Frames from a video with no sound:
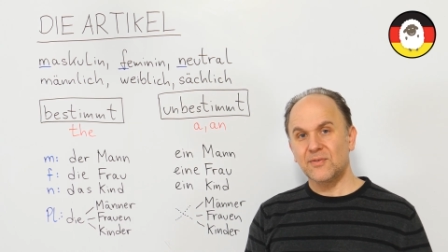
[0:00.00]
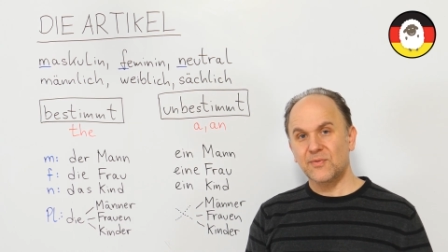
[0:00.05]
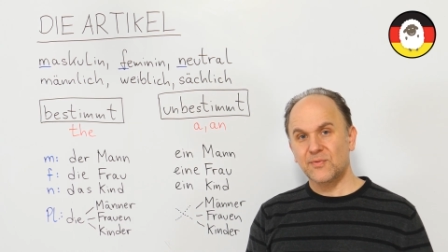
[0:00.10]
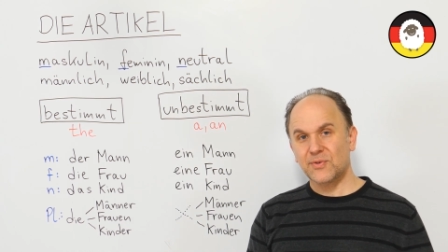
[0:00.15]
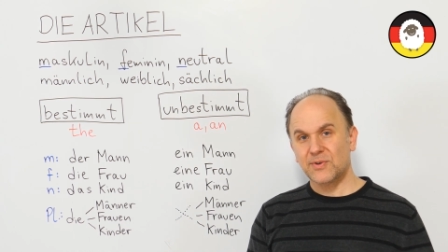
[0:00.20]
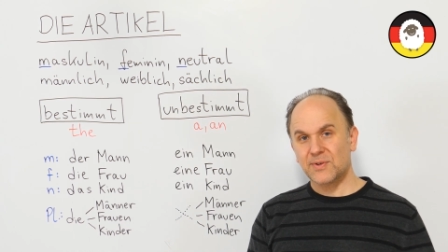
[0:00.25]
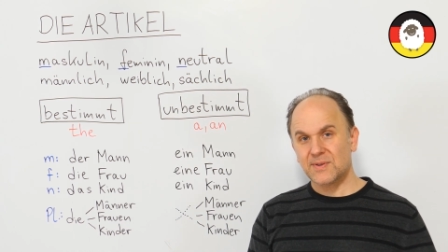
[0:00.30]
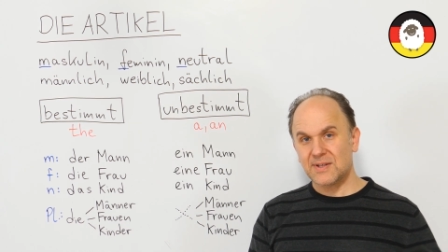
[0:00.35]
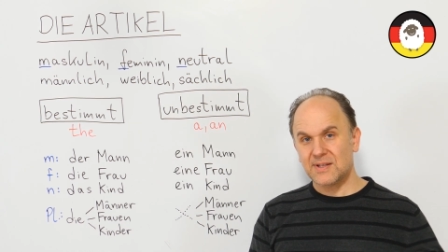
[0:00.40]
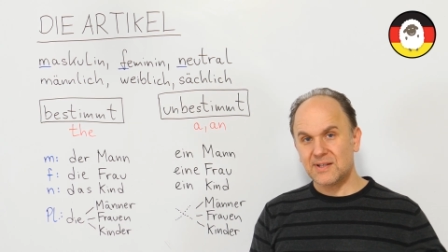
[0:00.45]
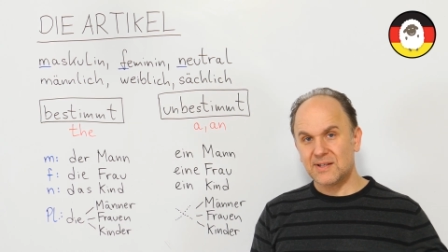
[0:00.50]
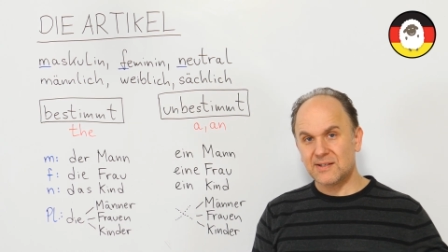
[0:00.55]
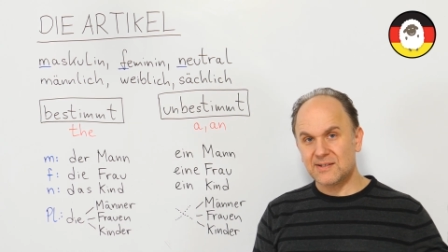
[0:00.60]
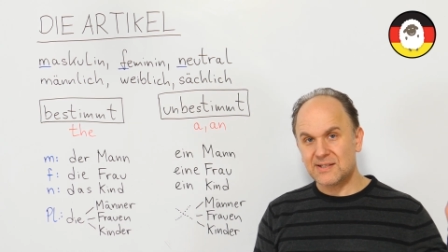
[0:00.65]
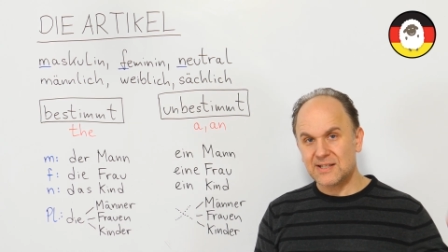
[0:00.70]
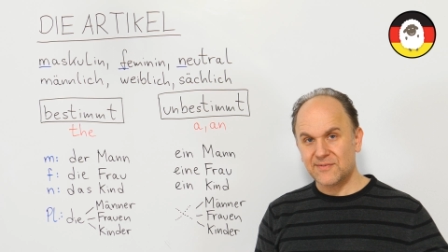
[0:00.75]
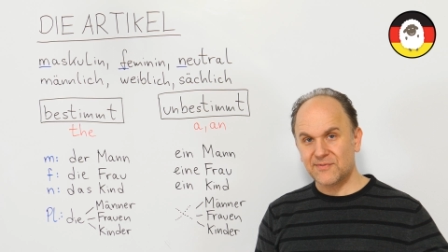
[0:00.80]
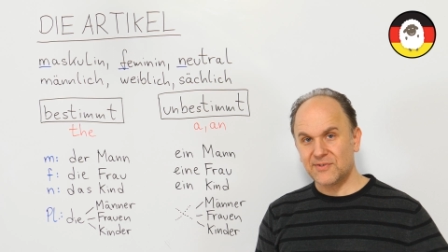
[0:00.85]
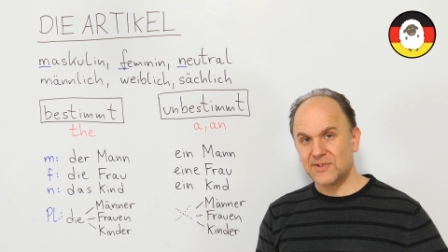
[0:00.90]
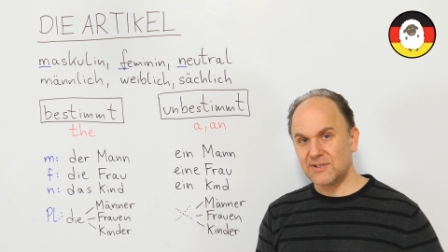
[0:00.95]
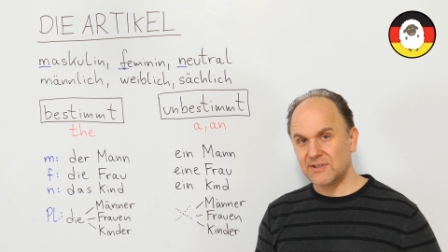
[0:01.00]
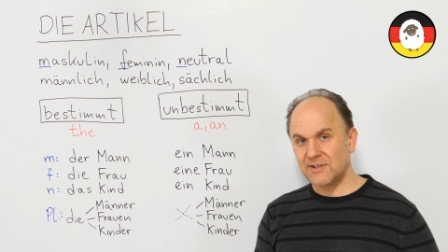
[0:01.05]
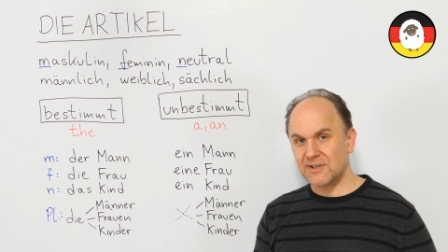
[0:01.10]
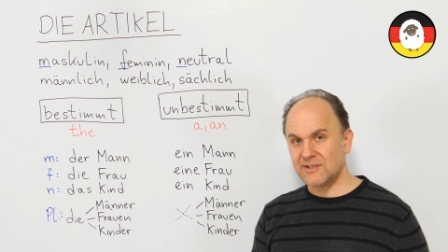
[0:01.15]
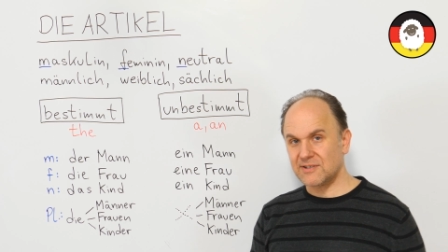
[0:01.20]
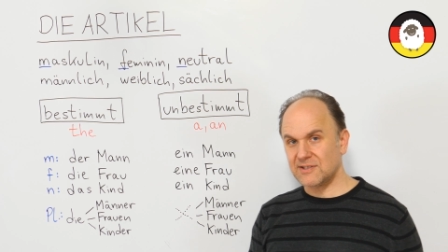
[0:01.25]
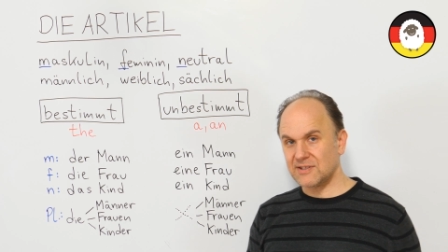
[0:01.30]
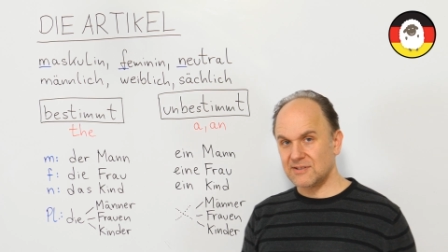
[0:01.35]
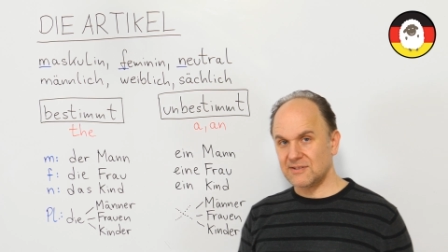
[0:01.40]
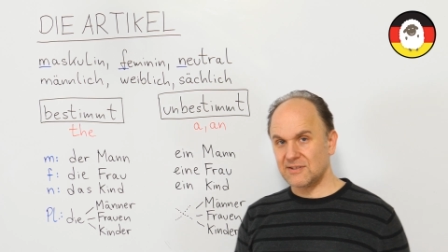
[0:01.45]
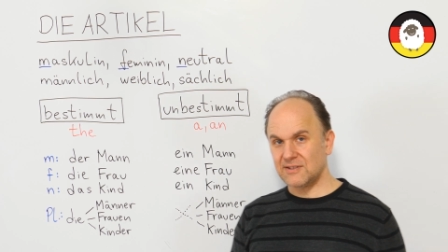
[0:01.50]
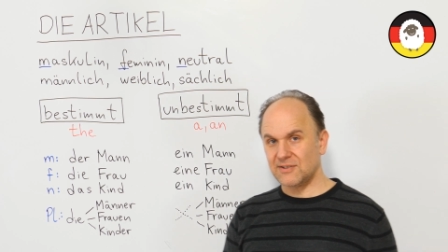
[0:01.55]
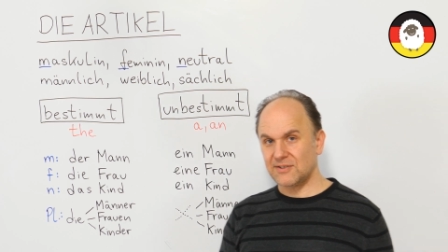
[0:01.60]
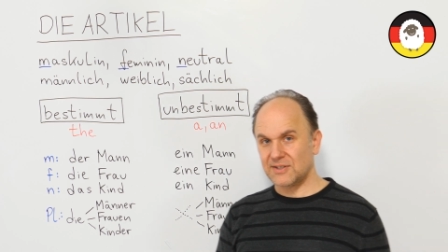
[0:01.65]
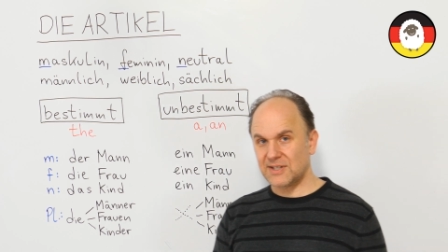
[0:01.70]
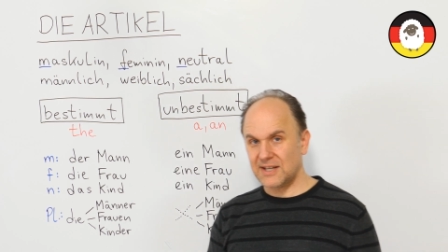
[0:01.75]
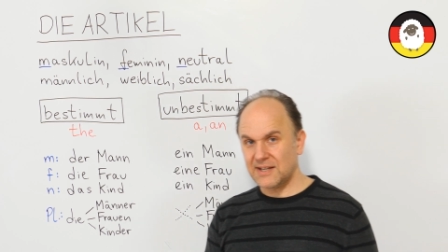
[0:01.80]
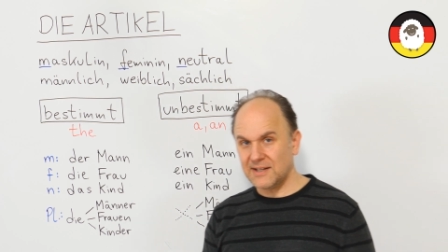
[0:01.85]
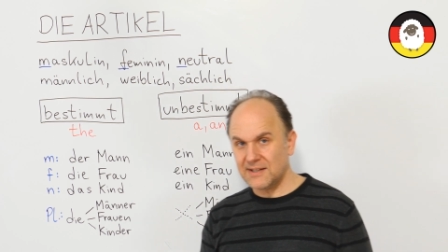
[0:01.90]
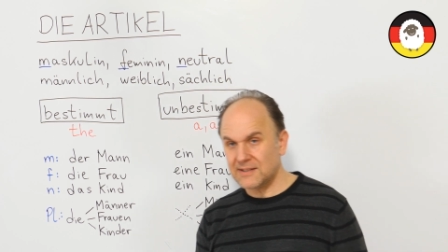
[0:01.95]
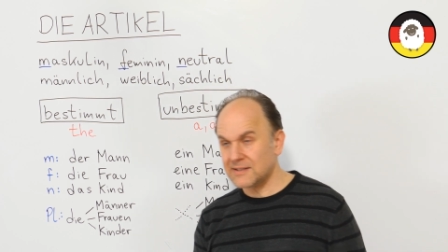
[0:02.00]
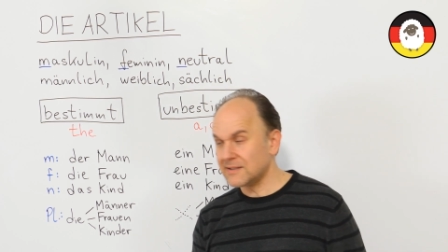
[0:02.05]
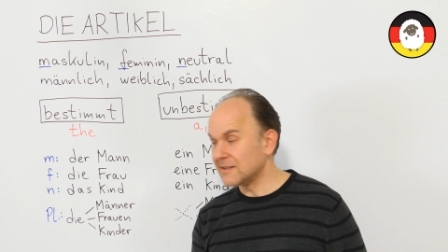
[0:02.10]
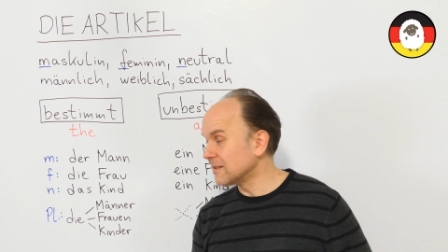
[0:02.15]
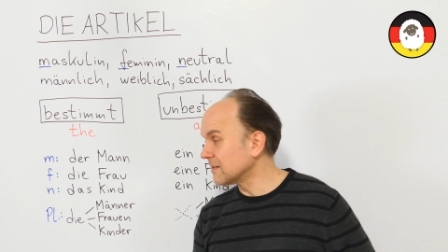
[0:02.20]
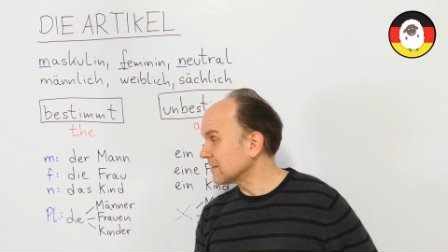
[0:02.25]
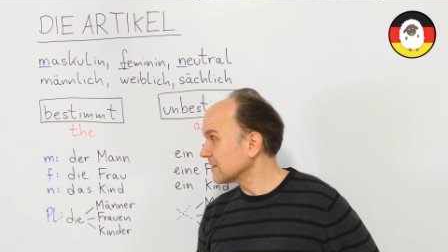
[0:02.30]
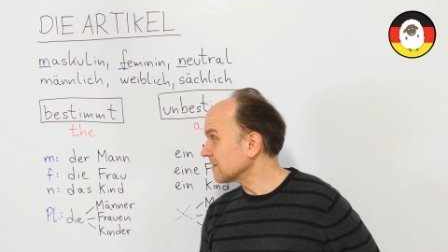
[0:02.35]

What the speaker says: for the definite article, okay?